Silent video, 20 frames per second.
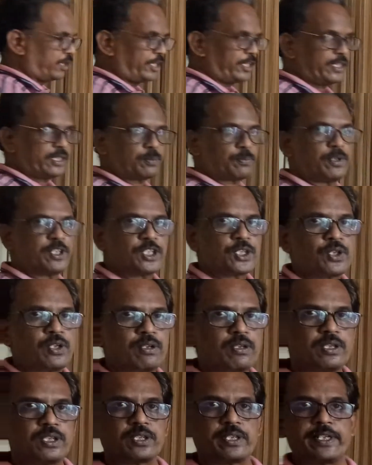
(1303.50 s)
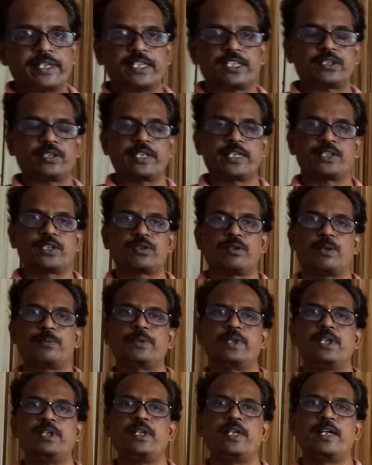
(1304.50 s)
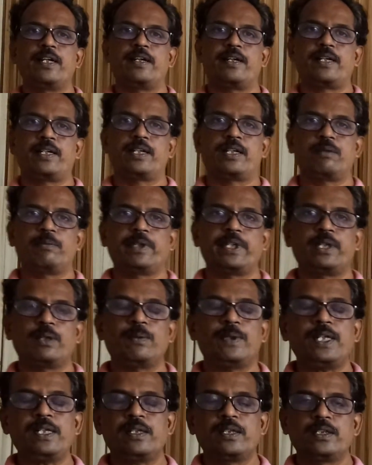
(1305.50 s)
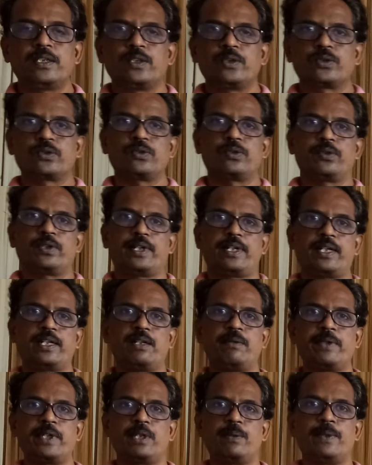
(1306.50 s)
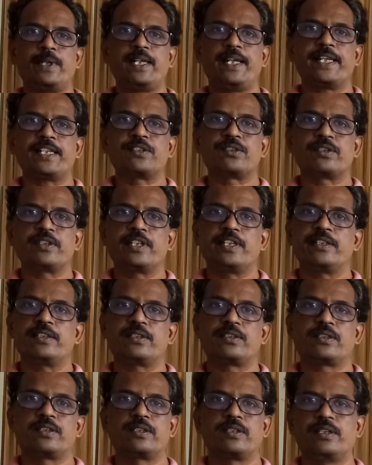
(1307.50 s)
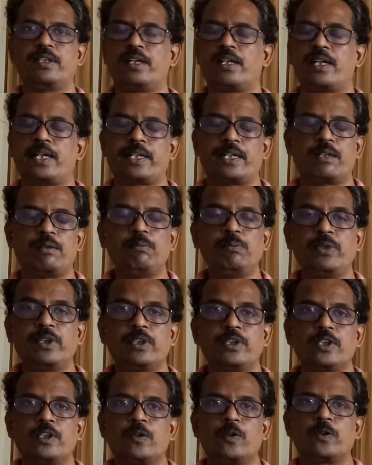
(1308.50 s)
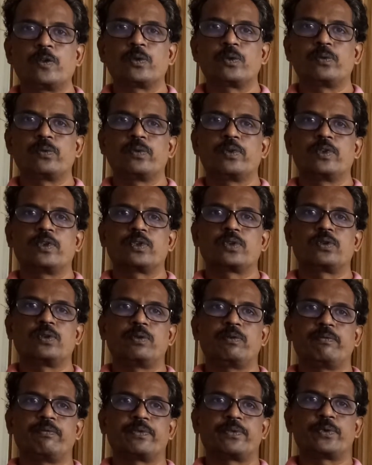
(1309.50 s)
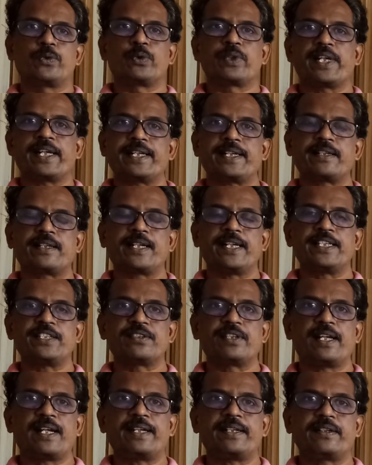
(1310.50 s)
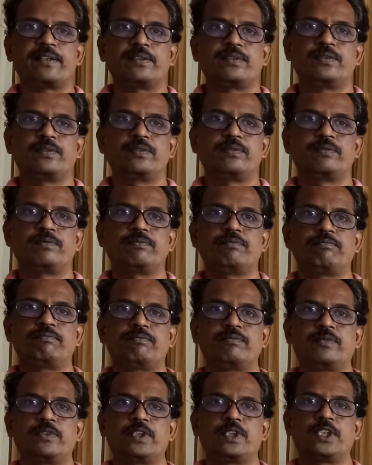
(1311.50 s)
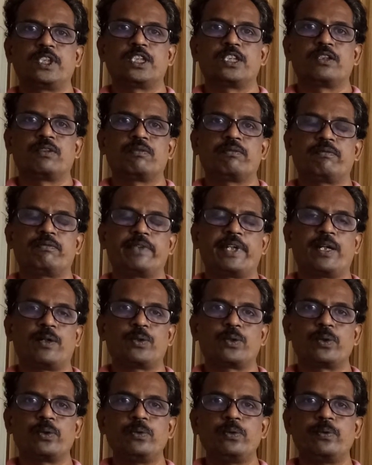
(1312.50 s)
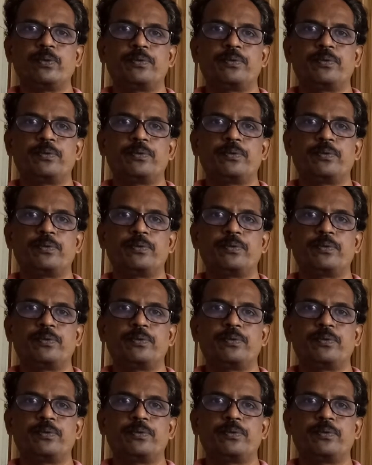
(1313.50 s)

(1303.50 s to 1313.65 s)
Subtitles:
It is first order statistics of the random variable. So random variable x is random. So to characterize that, we have to